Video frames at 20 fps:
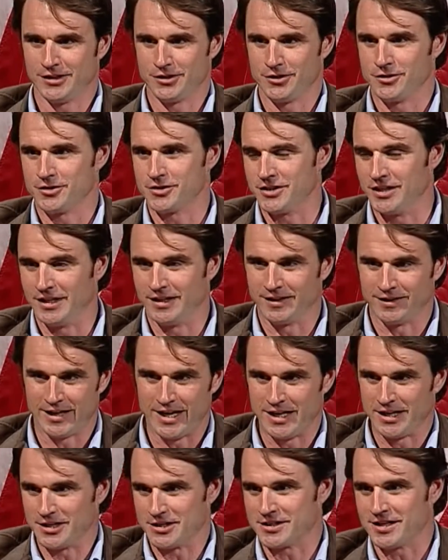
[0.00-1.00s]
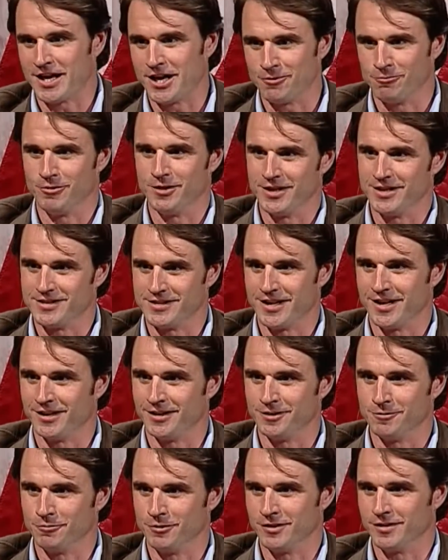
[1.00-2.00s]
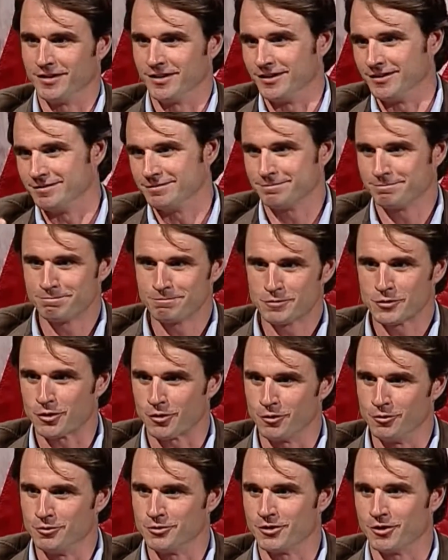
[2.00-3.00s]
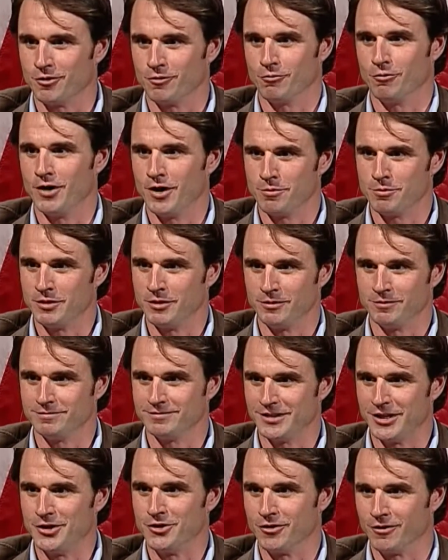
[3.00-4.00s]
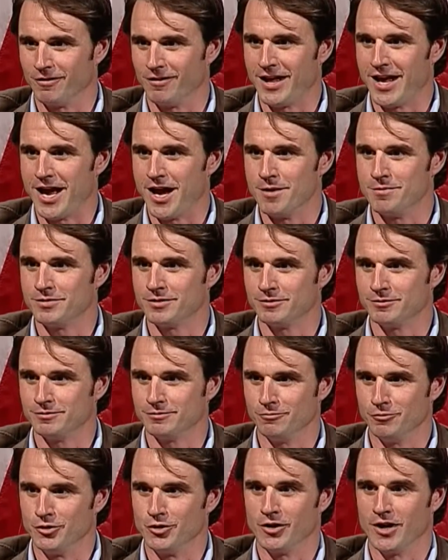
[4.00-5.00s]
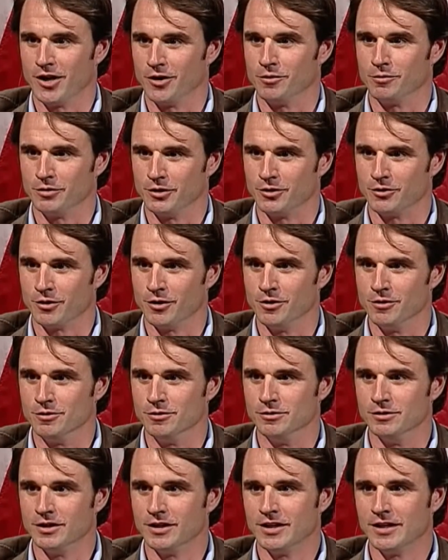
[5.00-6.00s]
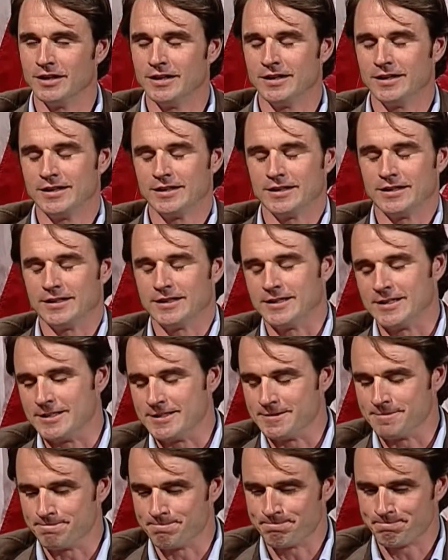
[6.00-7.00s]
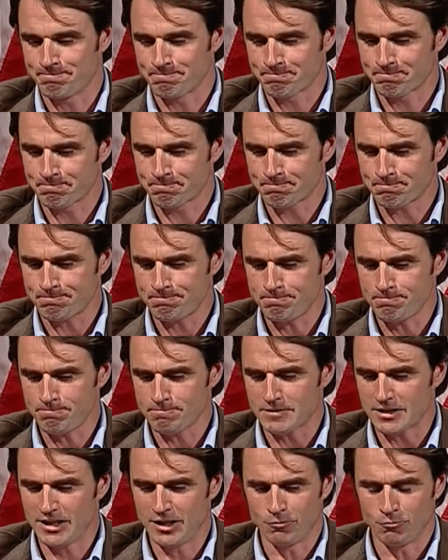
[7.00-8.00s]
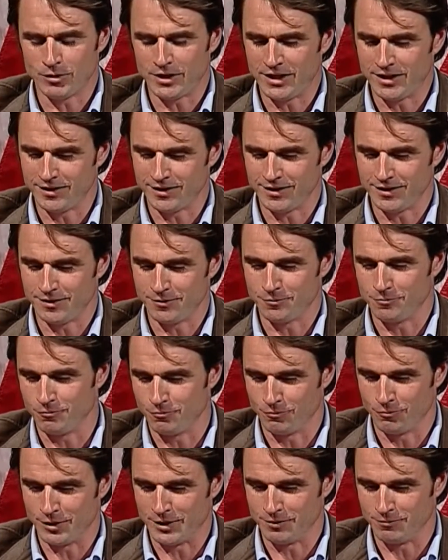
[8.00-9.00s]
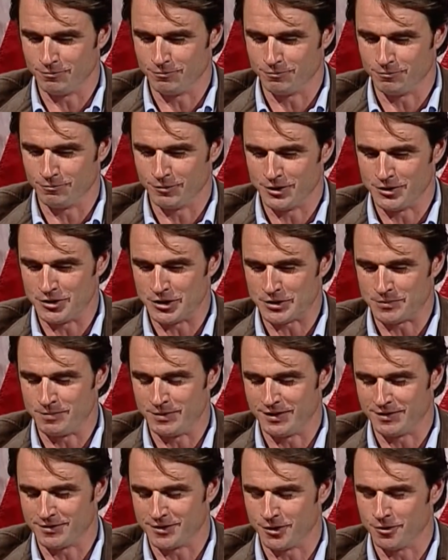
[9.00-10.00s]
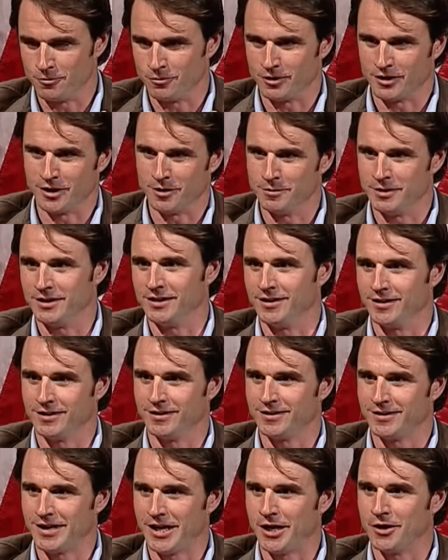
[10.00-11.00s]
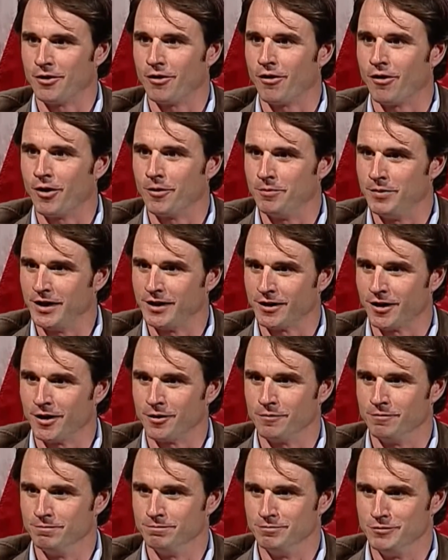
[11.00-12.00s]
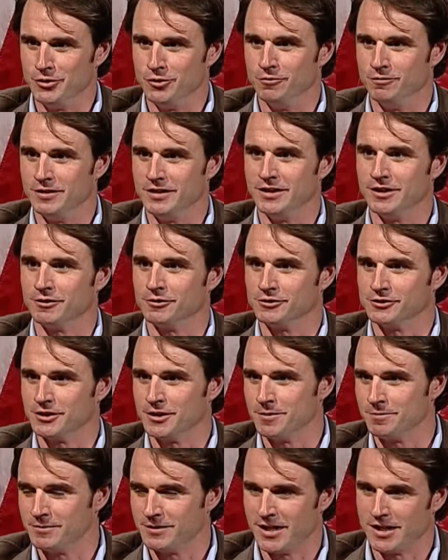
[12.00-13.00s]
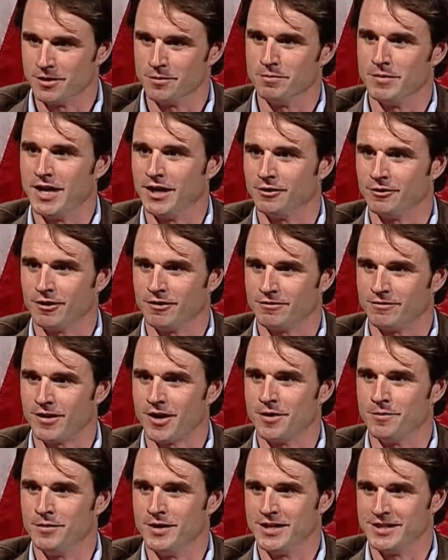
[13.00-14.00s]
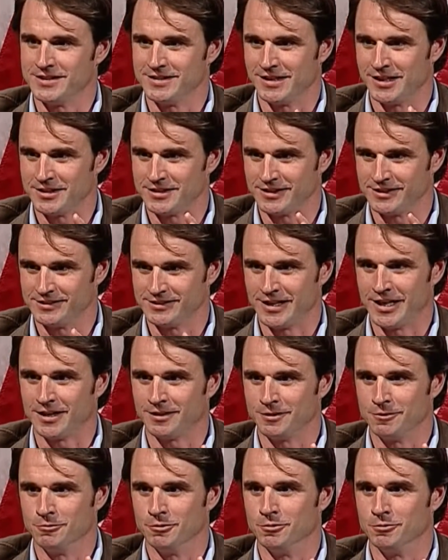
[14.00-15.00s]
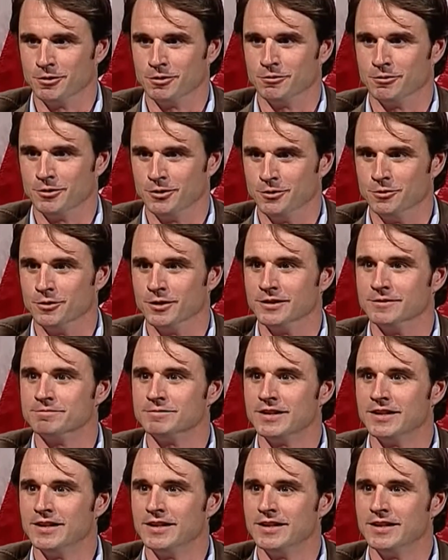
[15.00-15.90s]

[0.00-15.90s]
you're sitting hanging sideways at it with a crew served weapon in your lap when you're out on patrol. And we'd just been told to come into Kandahar, pick our new vehicles up and take them back to our fire base, and that's exactly what we were doing